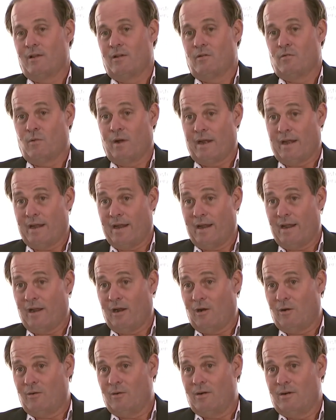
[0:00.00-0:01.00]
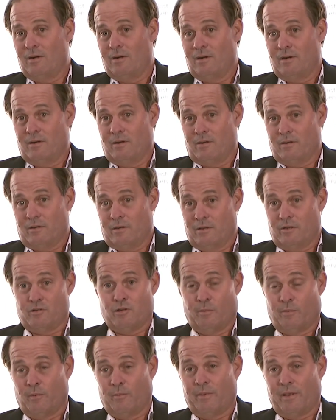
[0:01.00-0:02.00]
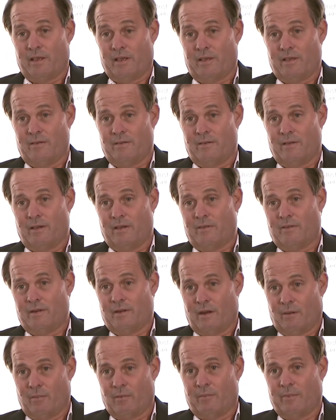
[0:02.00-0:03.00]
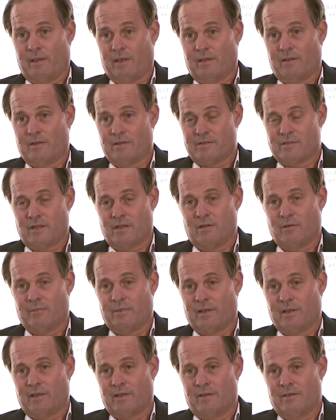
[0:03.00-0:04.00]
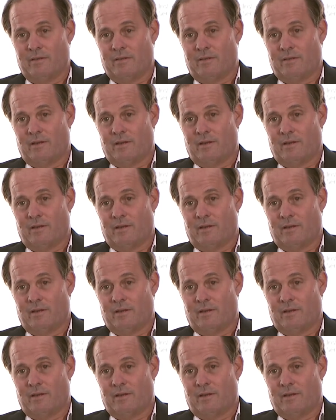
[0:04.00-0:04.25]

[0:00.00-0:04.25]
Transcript: Right now, the triple B and the double B and the single B